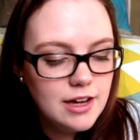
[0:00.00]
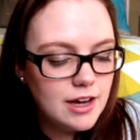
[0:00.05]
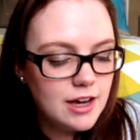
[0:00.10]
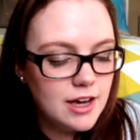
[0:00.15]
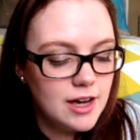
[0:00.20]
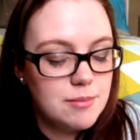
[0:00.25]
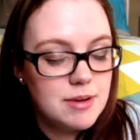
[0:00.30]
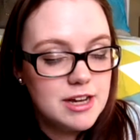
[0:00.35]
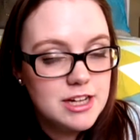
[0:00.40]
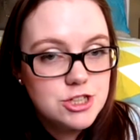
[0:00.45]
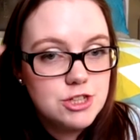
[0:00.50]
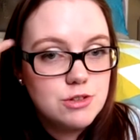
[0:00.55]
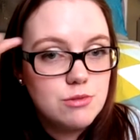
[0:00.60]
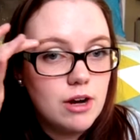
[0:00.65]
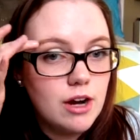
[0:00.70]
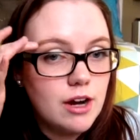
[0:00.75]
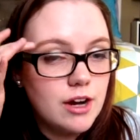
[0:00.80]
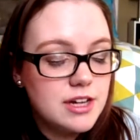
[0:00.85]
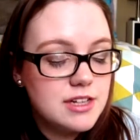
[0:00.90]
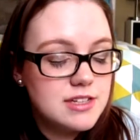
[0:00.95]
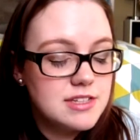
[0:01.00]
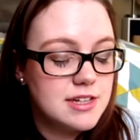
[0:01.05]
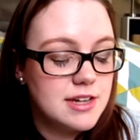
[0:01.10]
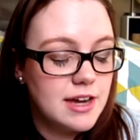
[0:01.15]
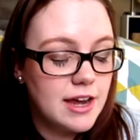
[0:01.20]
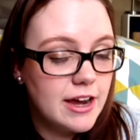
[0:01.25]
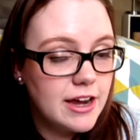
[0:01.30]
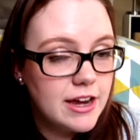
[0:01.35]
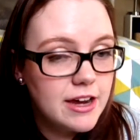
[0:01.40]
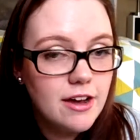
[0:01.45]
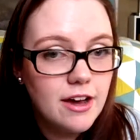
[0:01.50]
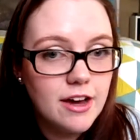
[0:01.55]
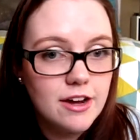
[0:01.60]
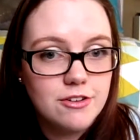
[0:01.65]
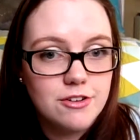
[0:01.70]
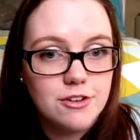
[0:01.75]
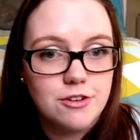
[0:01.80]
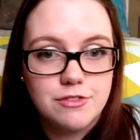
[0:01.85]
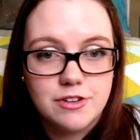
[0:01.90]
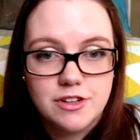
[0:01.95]
I'm actually wearing it today. I
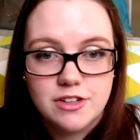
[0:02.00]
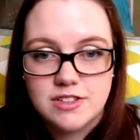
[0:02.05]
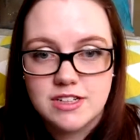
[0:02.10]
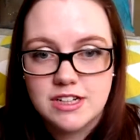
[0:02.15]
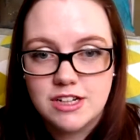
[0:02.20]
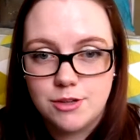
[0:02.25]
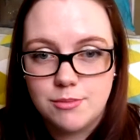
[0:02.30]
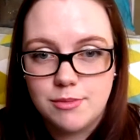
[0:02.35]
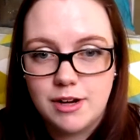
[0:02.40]
don't know if you can tell,